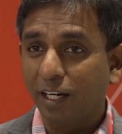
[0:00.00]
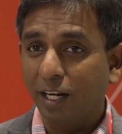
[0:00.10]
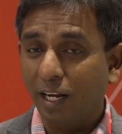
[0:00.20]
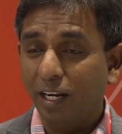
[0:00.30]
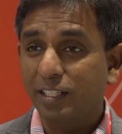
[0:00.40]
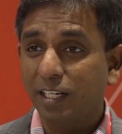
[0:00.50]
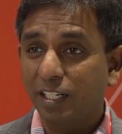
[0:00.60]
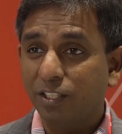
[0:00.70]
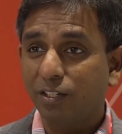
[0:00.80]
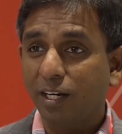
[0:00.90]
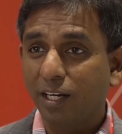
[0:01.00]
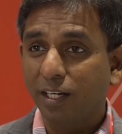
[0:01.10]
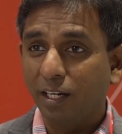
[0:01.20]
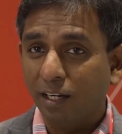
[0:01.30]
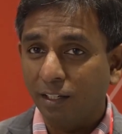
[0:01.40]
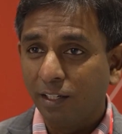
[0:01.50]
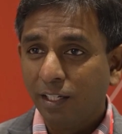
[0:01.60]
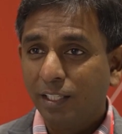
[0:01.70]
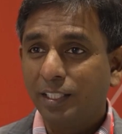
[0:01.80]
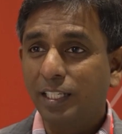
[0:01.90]
And unless I try it and
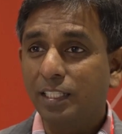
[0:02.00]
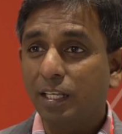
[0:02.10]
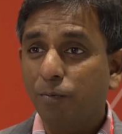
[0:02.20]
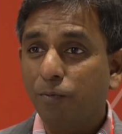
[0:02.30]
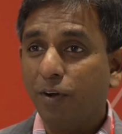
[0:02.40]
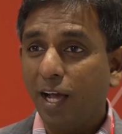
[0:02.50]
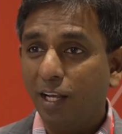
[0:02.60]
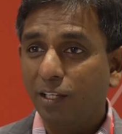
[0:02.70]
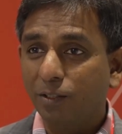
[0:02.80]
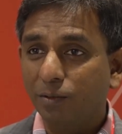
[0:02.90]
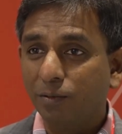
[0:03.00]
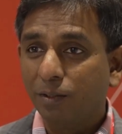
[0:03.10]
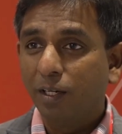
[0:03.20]
see some value,